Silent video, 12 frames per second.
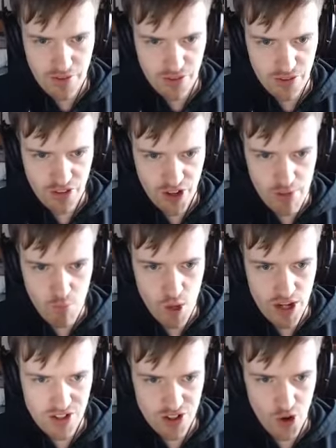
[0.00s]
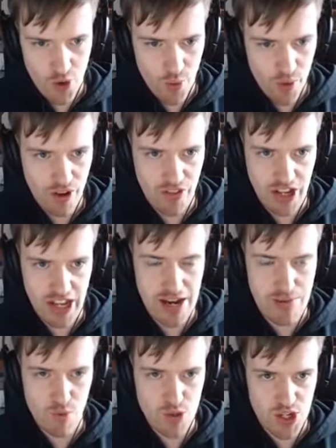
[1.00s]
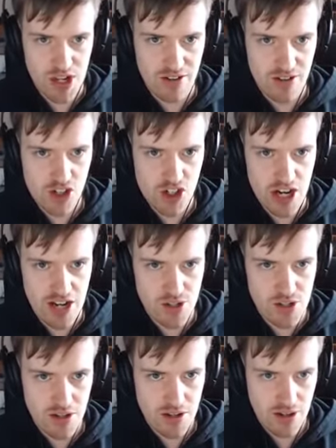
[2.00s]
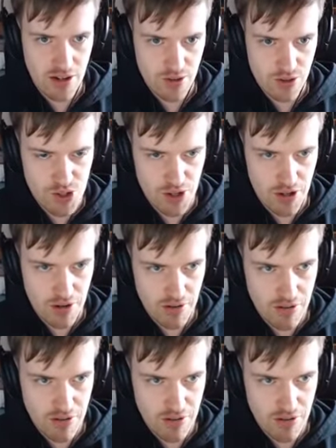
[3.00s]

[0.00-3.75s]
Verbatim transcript: the fucking window that the game was in. Shit. Hang on a sec.